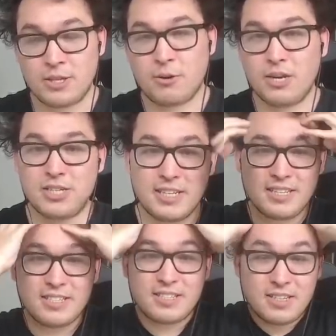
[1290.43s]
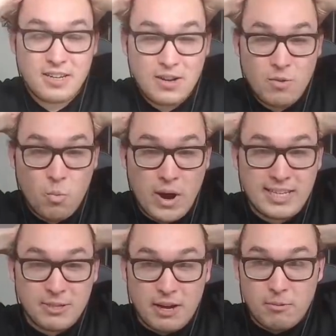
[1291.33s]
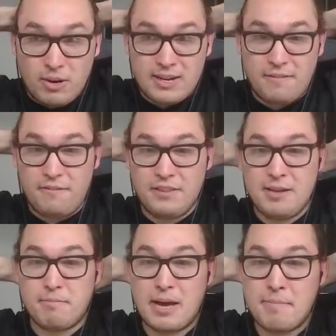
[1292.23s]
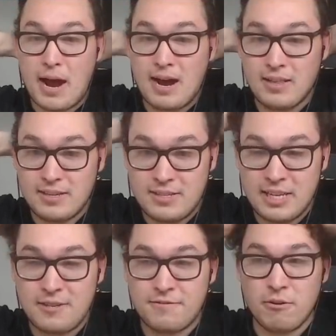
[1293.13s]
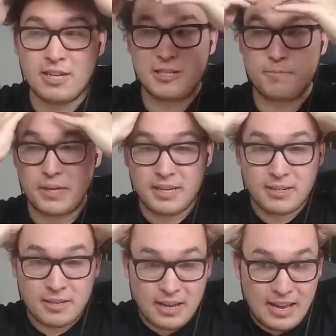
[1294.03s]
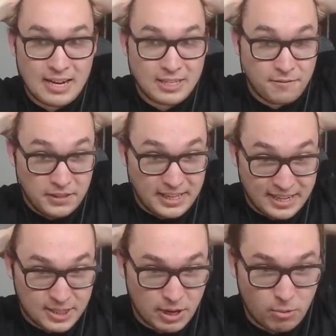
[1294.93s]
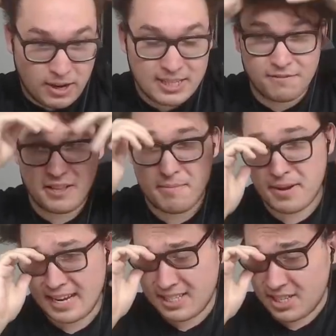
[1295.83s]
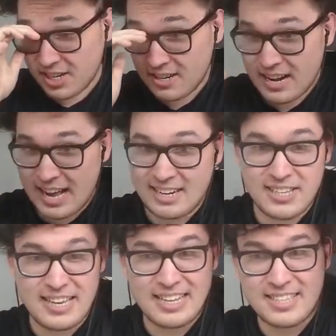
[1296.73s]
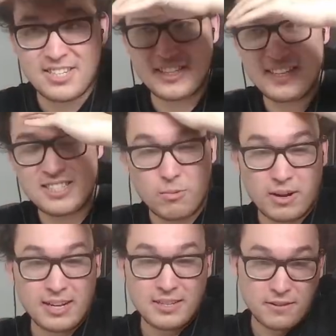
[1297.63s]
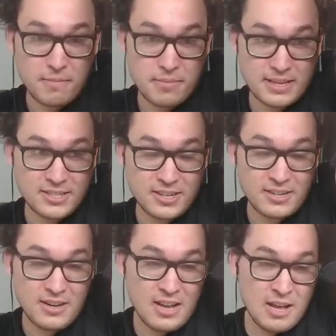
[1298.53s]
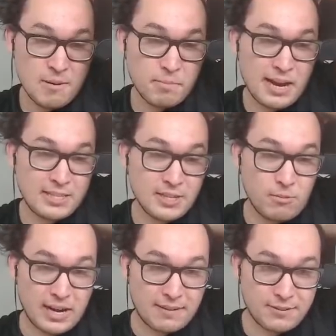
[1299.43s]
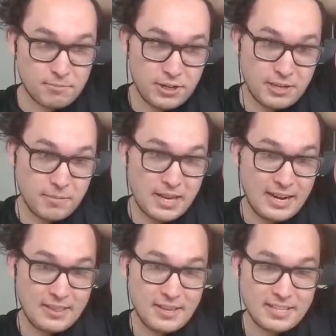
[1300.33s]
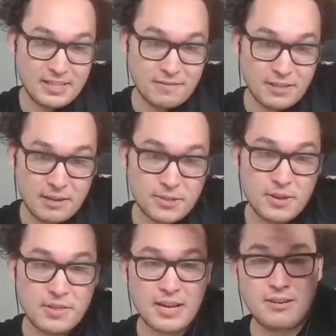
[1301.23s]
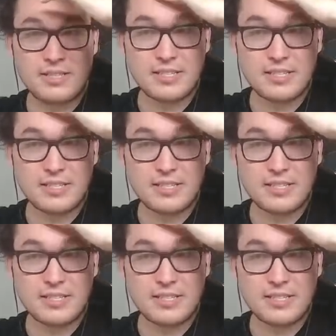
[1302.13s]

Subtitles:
The question is, when do I want to flip my Palace? It's focus speed and it's fleeting, so I want it to flip next turn. I actually intentionally don't want it to flip this turn, but I don't want to have to pre-commit anything into the flip. So I think I use